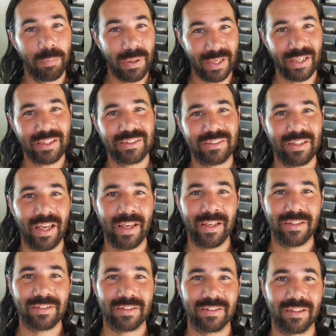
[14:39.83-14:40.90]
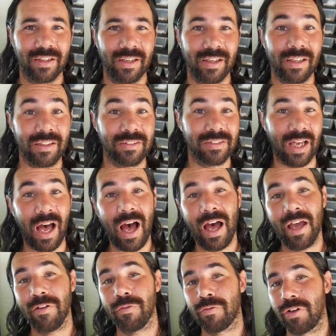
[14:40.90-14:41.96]
pink snakes is
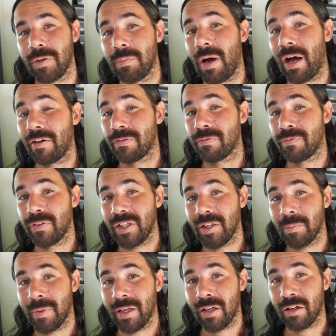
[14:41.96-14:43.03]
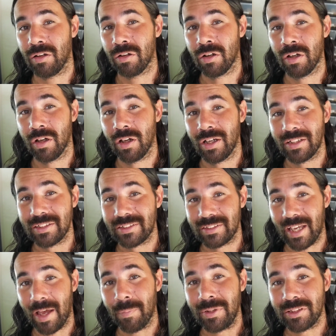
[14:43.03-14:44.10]
Ivory, my female
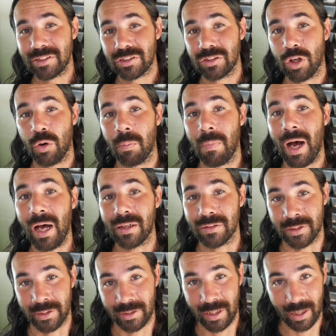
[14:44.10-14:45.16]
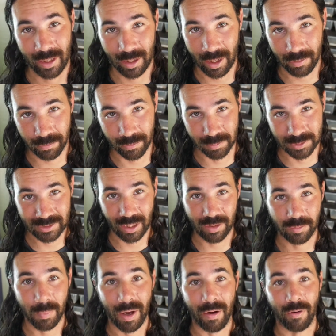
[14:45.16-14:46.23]
salmon snow motley that I got from
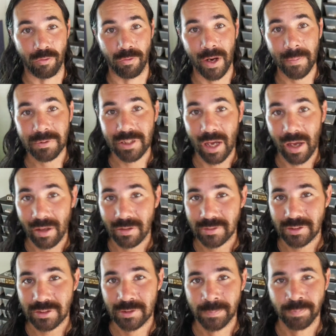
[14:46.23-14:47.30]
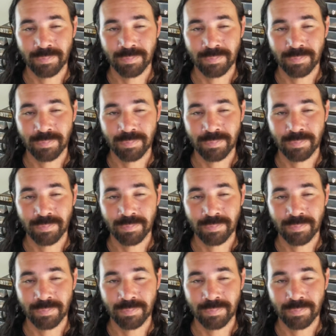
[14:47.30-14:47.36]
South Mountain Reptiles.